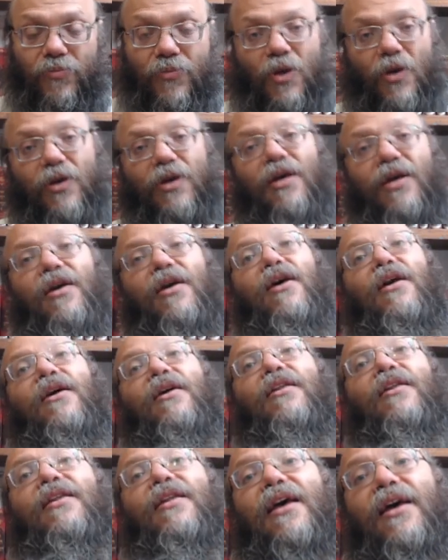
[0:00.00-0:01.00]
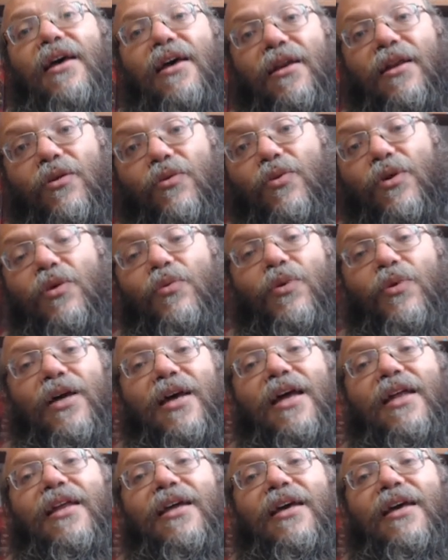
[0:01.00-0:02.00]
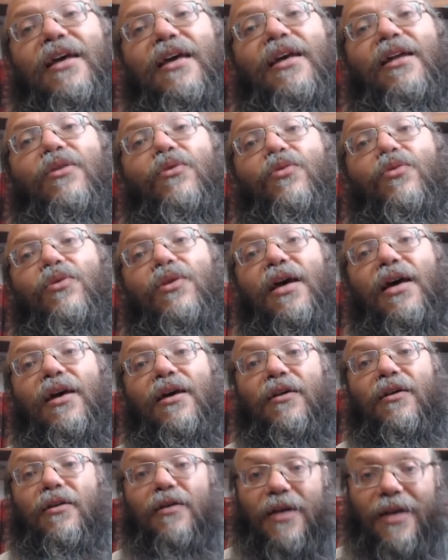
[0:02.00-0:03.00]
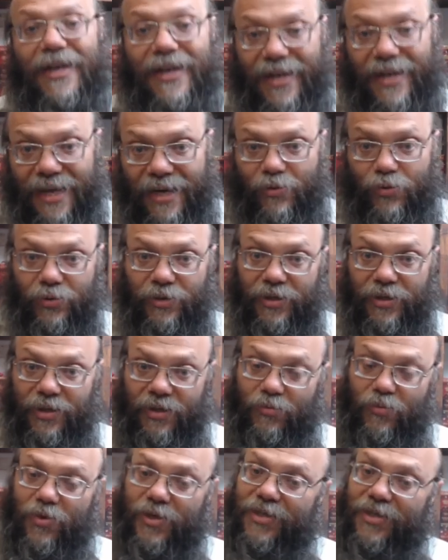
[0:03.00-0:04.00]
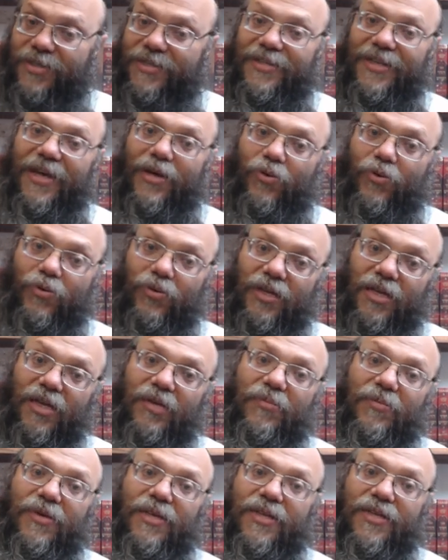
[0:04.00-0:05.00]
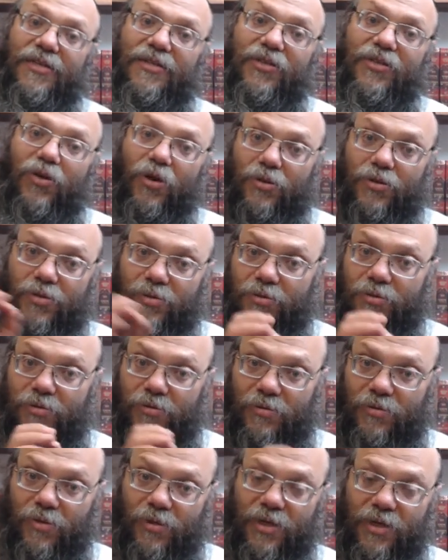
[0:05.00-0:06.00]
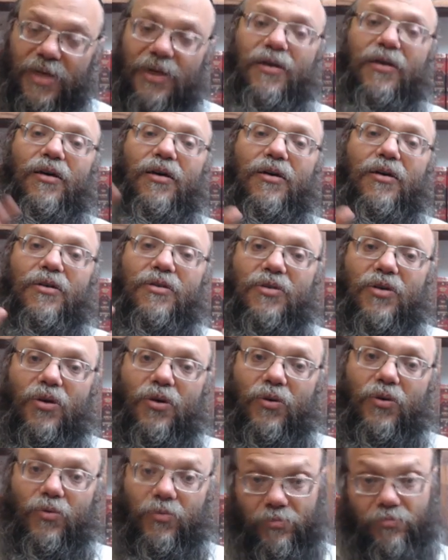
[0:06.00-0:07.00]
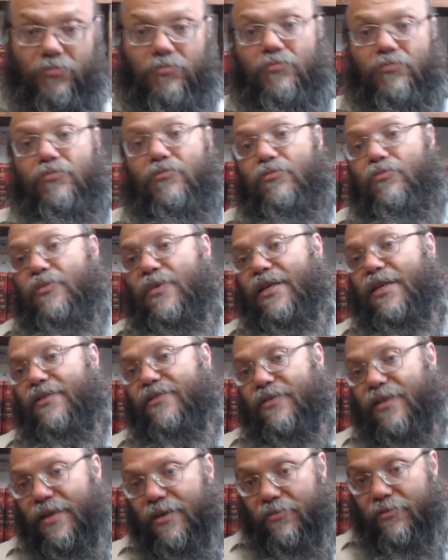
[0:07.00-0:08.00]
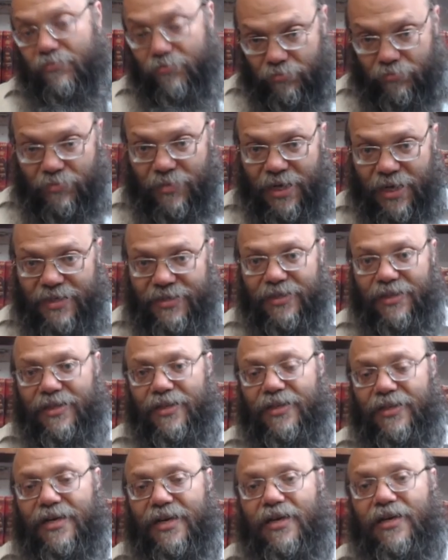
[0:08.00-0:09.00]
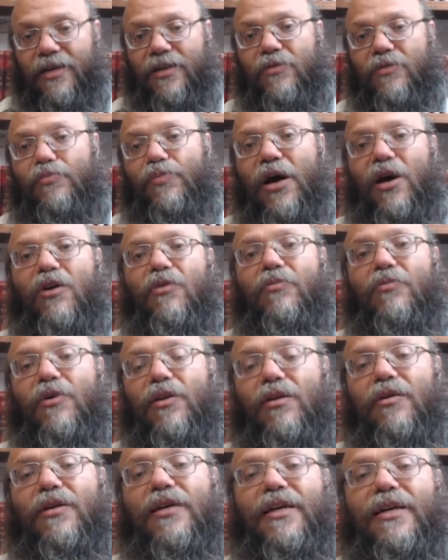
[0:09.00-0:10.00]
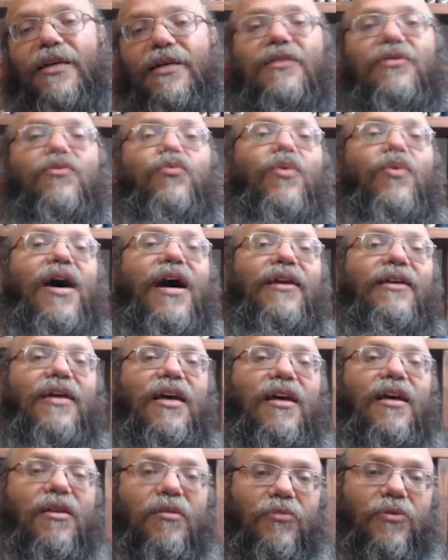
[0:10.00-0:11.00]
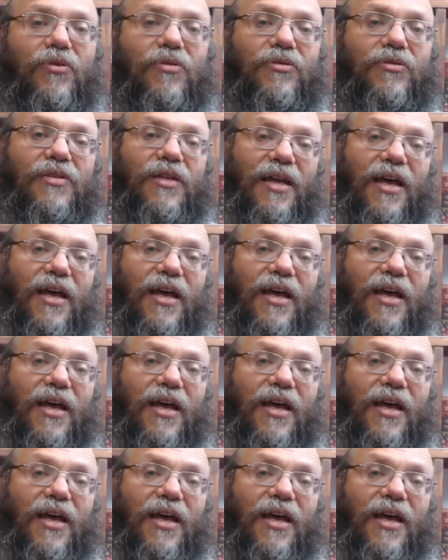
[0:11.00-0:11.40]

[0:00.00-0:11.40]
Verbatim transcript: Okay? Then when we're getting into the Nekudim, what is Nekudim? Is dots, okay? So that's basically the parable is white animals that